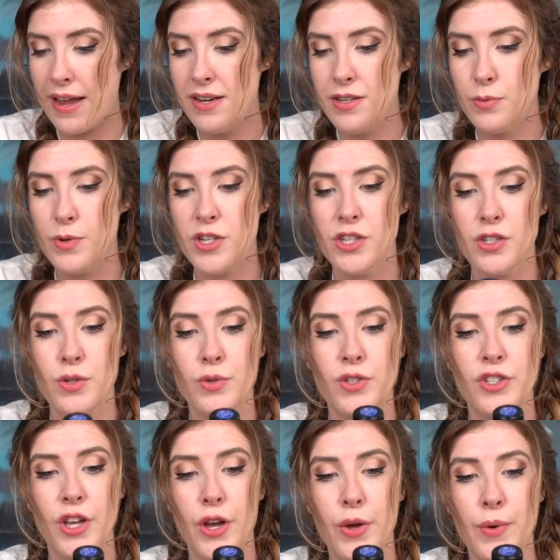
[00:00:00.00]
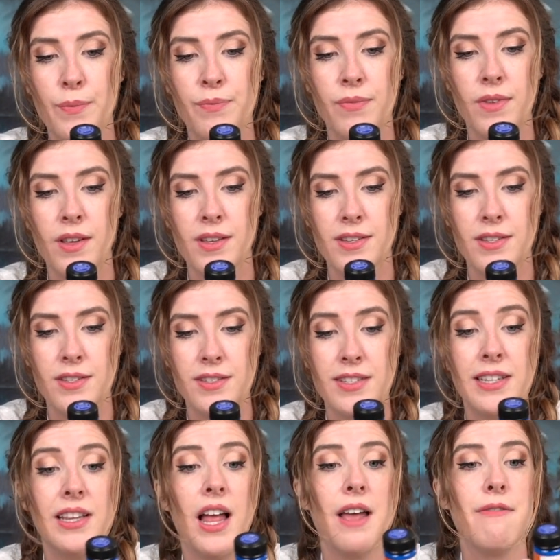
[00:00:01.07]
paint, which is also
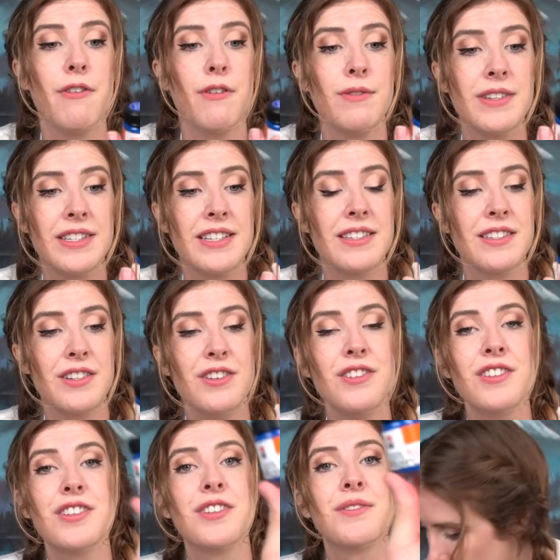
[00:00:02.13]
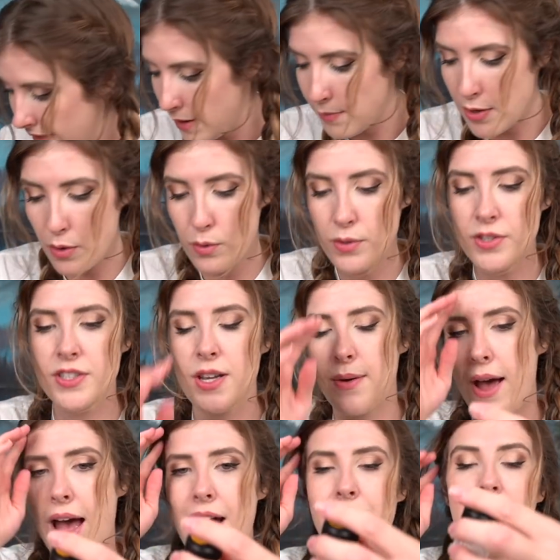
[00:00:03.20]
saliva resistant. And then we also
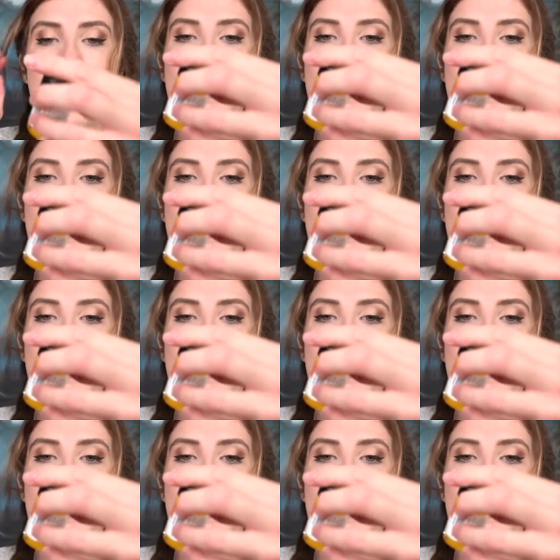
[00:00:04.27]
have